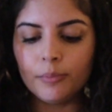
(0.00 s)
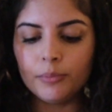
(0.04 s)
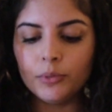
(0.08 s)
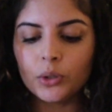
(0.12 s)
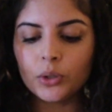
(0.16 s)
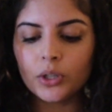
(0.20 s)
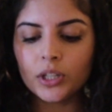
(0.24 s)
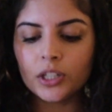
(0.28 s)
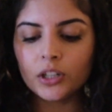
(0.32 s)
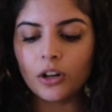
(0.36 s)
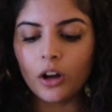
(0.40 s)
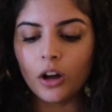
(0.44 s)

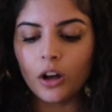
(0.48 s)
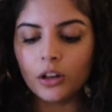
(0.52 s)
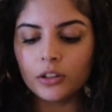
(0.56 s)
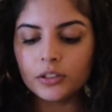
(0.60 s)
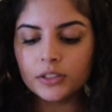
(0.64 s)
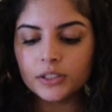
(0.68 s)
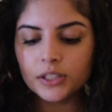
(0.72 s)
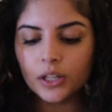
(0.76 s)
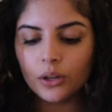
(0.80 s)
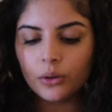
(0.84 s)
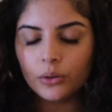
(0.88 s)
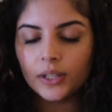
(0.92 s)
You can
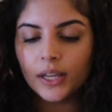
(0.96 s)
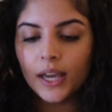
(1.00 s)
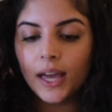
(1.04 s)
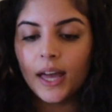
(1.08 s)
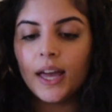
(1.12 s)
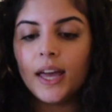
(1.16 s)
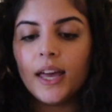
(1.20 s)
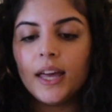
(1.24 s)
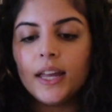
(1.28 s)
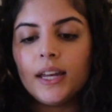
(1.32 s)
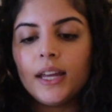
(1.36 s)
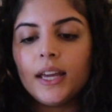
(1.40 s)
also
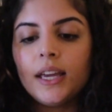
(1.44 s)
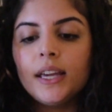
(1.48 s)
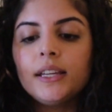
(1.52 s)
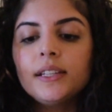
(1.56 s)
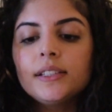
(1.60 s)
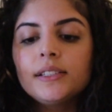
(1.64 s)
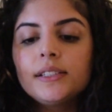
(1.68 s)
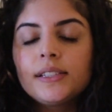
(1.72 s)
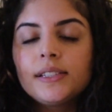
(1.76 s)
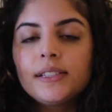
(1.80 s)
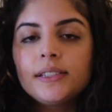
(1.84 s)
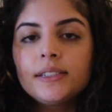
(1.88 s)
get
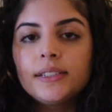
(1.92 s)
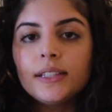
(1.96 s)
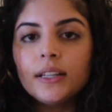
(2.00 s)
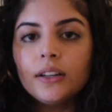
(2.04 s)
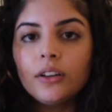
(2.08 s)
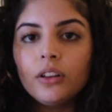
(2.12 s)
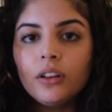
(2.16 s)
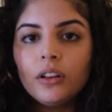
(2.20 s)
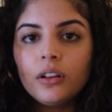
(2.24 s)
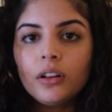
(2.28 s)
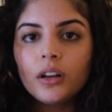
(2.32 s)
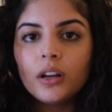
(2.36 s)
a
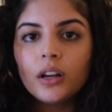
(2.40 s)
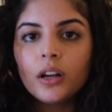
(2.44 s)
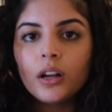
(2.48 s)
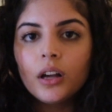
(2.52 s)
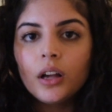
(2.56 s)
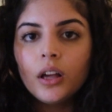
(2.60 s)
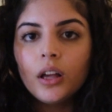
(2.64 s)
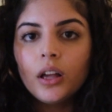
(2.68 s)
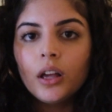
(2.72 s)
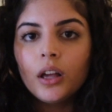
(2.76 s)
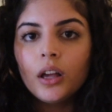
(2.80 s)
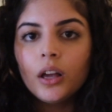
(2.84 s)
silk
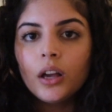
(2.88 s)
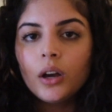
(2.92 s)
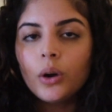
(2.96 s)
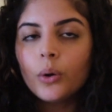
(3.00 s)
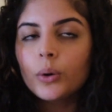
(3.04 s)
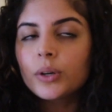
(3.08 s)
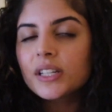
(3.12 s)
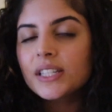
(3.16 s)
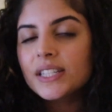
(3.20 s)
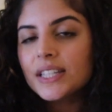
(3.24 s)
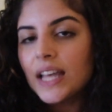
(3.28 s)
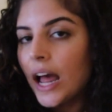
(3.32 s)

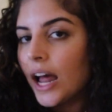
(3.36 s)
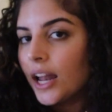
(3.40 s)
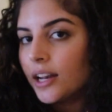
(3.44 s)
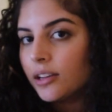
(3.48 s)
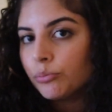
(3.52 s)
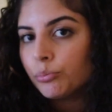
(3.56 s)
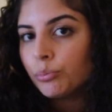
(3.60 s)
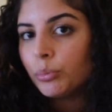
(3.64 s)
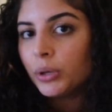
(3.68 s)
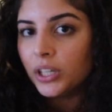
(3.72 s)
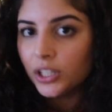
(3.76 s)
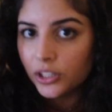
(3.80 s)
or
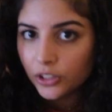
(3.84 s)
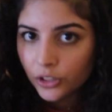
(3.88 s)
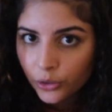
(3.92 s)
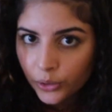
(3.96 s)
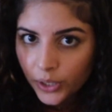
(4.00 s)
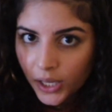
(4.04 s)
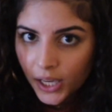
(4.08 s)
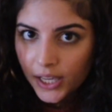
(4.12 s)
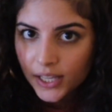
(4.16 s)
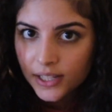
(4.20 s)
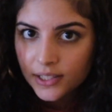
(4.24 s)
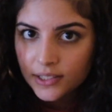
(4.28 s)
satin
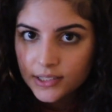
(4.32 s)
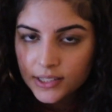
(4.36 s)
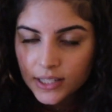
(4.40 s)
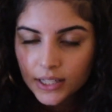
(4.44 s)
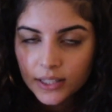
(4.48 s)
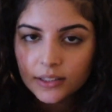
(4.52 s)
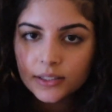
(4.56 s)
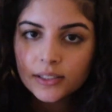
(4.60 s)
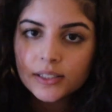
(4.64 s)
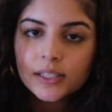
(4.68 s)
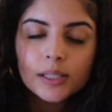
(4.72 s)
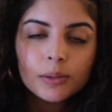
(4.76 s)
pillowcase
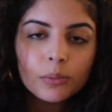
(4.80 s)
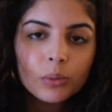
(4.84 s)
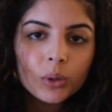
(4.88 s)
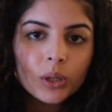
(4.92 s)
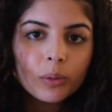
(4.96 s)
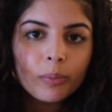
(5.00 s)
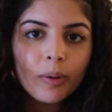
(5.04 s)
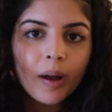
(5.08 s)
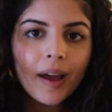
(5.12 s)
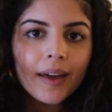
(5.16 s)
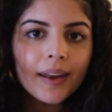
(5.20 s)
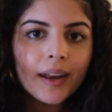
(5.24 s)
and then sleep
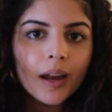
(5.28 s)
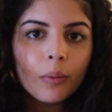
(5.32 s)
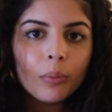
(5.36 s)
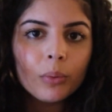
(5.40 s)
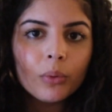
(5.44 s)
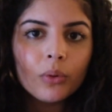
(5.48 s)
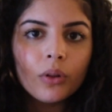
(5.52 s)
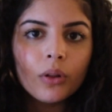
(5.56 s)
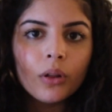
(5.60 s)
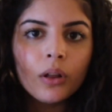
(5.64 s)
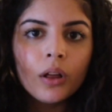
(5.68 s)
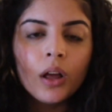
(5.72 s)
with a
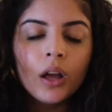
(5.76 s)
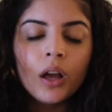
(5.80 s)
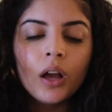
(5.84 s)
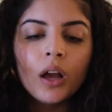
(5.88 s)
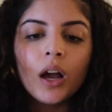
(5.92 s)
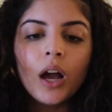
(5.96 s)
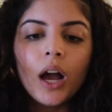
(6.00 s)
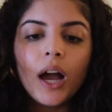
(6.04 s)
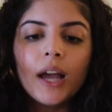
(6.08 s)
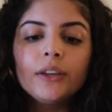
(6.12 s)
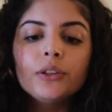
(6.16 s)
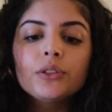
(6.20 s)
pineapple.
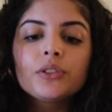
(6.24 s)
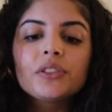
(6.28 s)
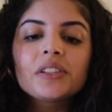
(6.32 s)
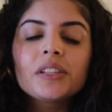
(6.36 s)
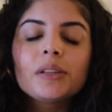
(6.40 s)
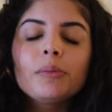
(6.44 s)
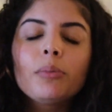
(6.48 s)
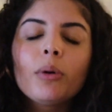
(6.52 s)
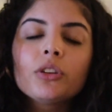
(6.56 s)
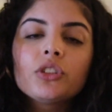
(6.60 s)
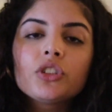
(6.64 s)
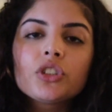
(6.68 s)
I used to
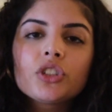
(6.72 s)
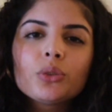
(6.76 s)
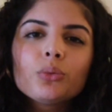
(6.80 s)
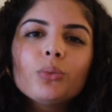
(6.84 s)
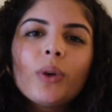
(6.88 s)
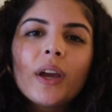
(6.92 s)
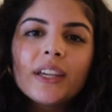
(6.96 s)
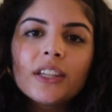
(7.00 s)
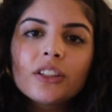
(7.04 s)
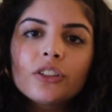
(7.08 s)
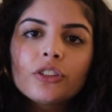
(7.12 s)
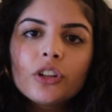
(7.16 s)
sleep on just a
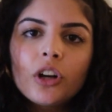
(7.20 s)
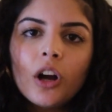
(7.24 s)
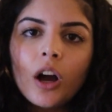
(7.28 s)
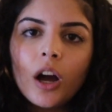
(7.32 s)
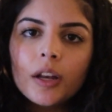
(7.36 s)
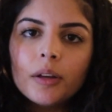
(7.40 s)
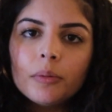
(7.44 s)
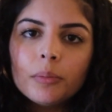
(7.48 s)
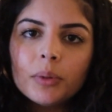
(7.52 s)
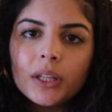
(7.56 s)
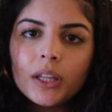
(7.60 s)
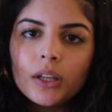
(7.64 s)
regular
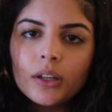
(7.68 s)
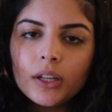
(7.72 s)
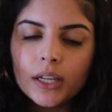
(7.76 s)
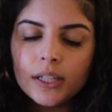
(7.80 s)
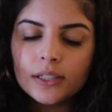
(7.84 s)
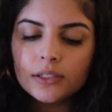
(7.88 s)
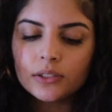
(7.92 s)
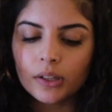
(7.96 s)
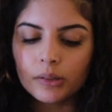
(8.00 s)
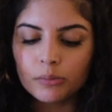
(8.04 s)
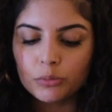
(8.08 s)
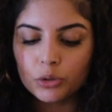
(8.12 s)
cotton
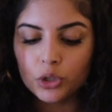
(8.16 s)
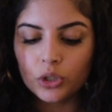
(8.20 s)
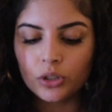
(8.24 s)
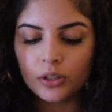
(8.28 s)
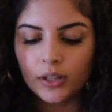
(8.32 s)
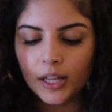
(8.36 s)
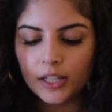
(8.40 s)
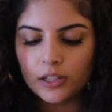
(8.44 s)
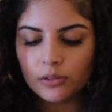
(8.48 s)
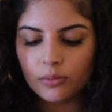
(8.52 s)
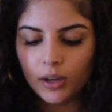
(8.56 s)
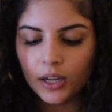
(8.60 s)
pillowcase, so I'm sure
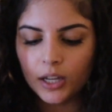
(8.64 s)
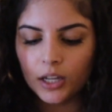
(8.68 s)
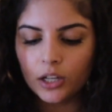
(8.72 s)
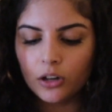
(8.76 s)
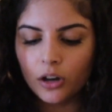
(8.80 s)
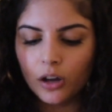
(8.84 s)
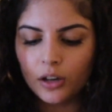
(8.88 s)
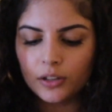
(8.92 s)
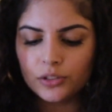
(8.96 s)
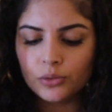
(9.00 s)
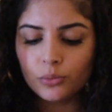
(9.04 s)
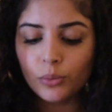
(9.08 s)
that's why it
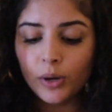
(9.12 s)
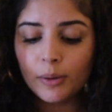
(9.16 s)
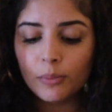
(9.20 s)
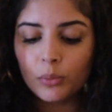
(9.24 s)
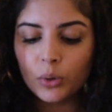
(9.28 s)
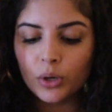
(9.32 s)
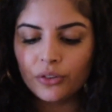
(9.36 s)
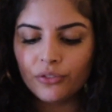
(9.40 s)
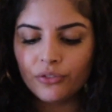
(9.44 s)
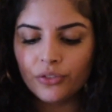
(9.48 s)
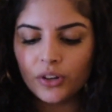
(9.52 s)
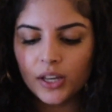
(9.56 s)
caused way
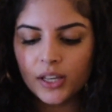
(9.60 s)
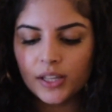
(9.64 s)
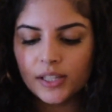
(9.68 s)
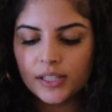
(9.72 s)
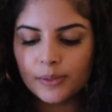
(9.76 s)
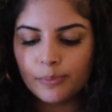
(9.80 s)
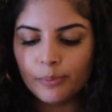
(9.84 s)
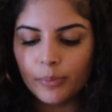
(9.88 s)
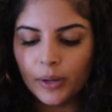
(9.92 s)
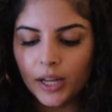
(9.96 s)
more frizz.